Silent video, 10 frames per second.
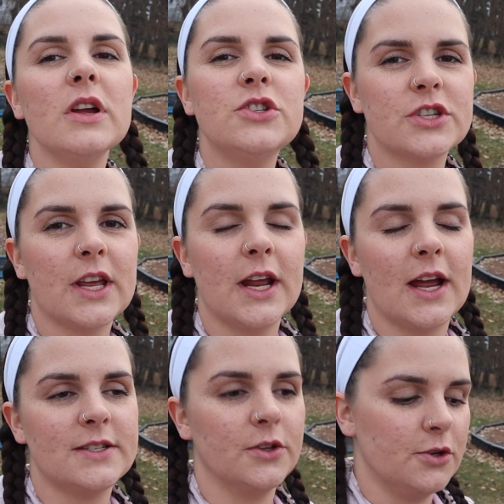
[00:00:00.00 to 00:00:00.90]
Just kidding,
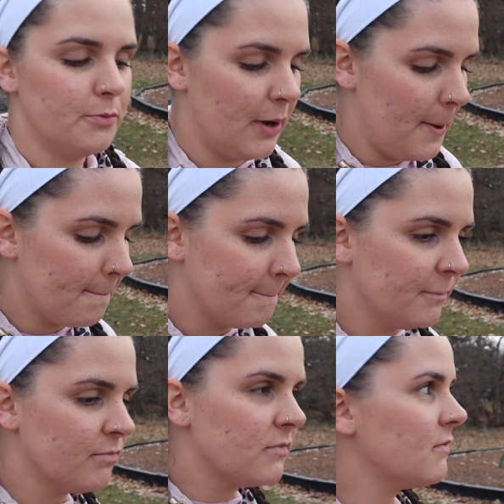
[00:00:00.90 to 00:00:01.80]
I still do, but
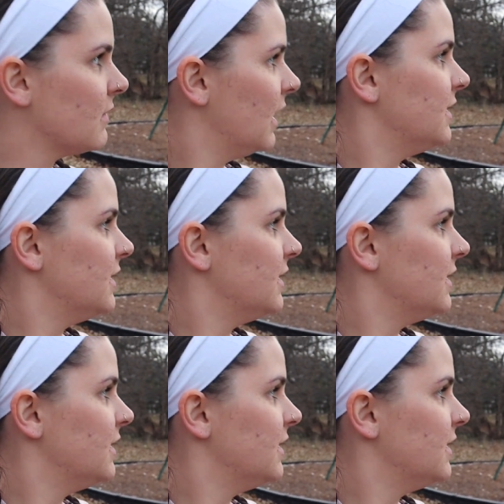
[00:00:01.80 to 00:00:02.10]
it